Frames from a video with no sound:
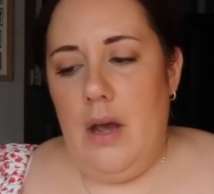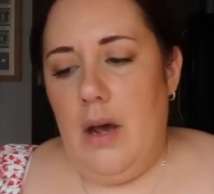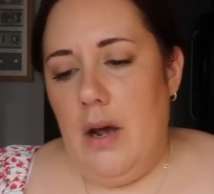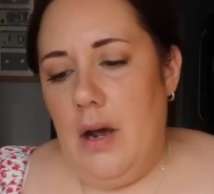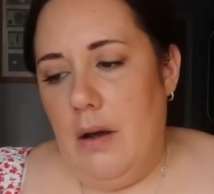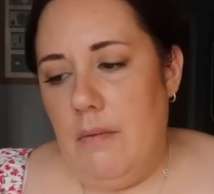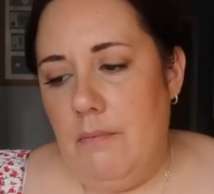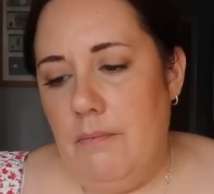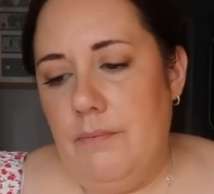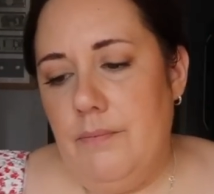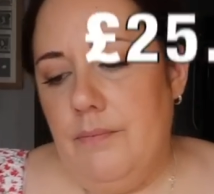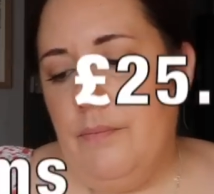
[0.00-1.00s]
Um,
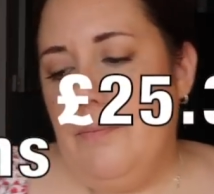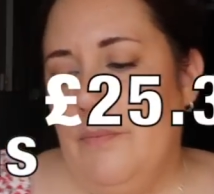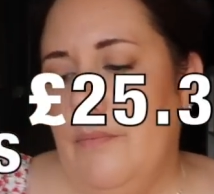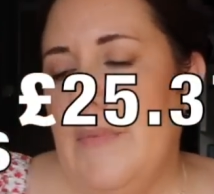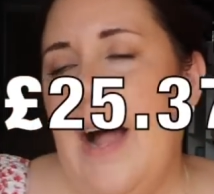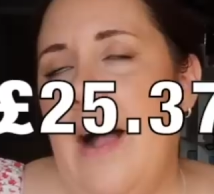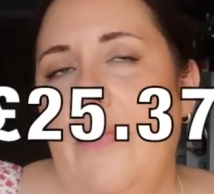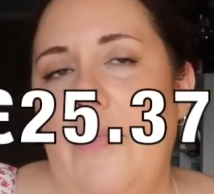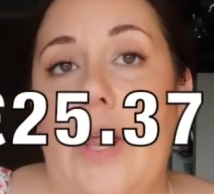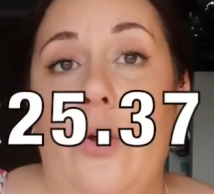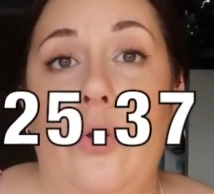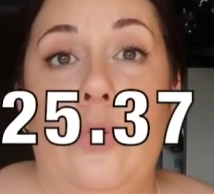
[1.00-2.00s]
and
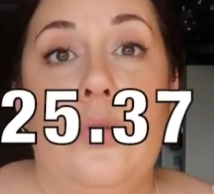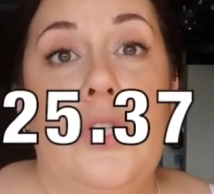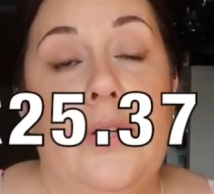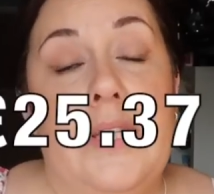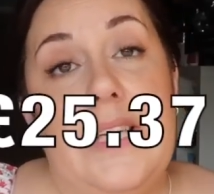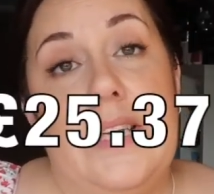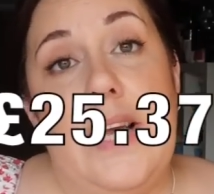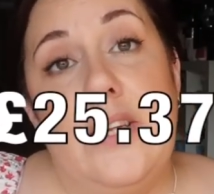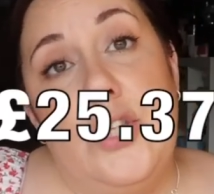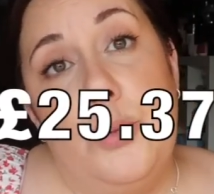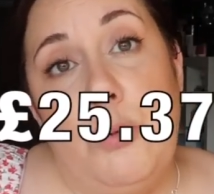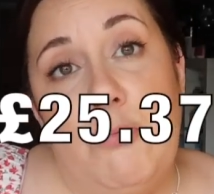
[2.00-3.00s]
then I also did get
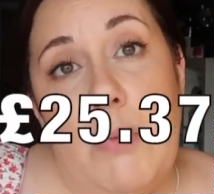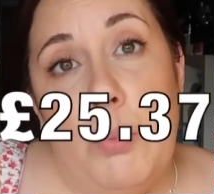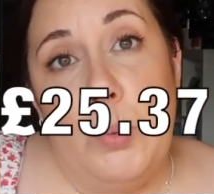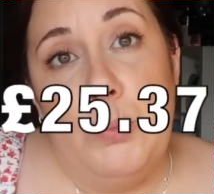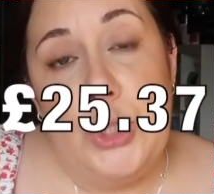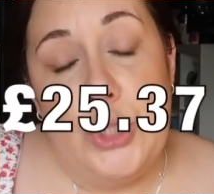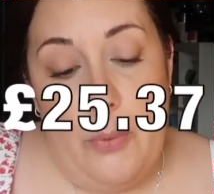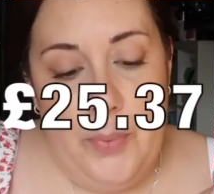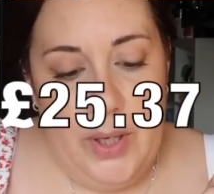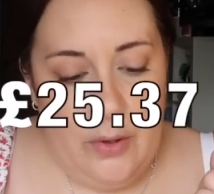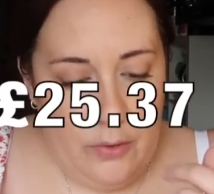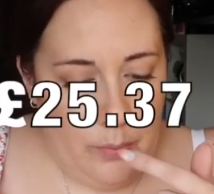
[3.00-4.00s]
some of my mum's
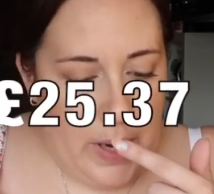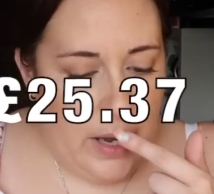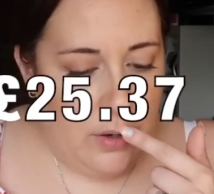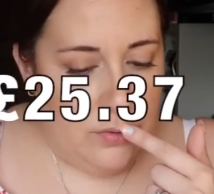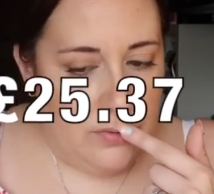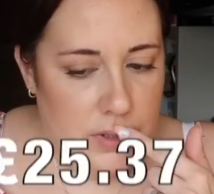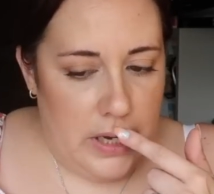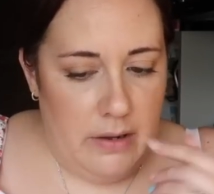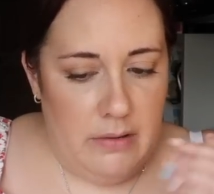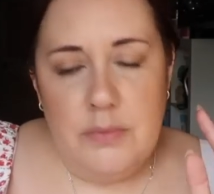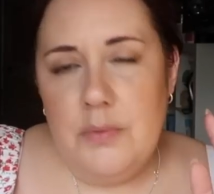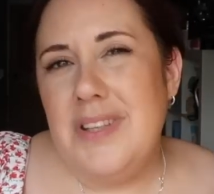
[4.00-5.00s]
shopping as well
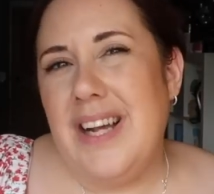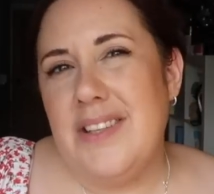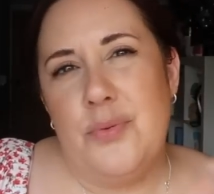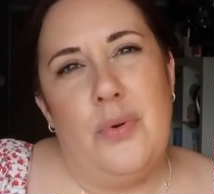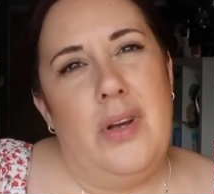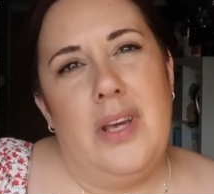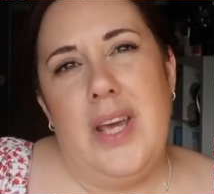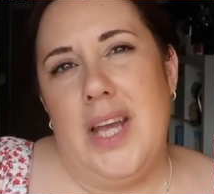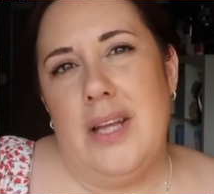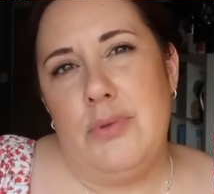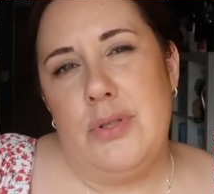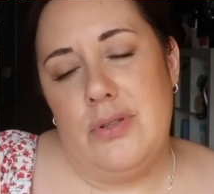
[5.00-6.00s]
so that's why it
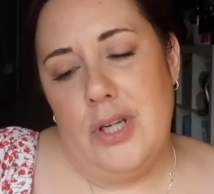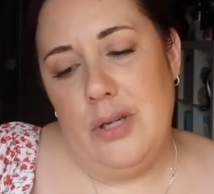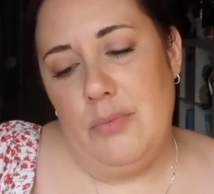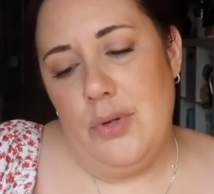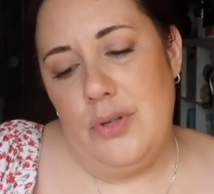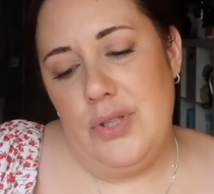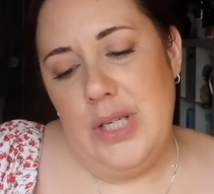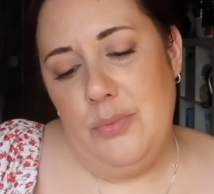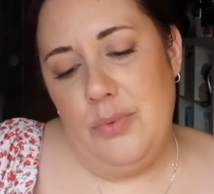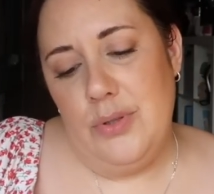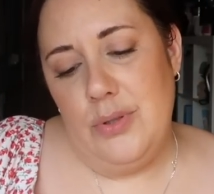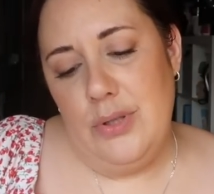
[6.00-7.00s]
came to so much it
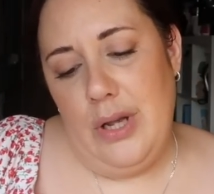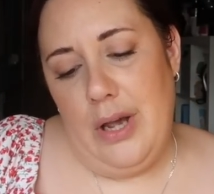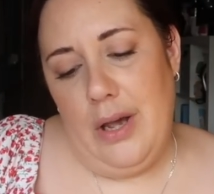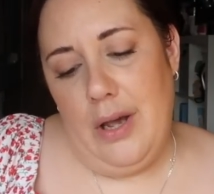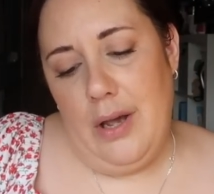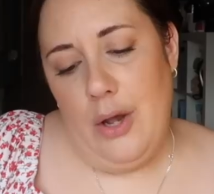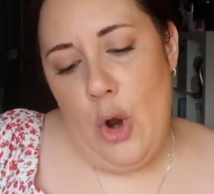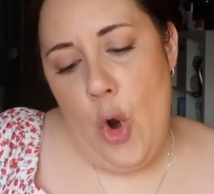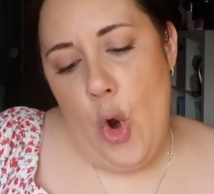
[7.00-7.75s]
was uh,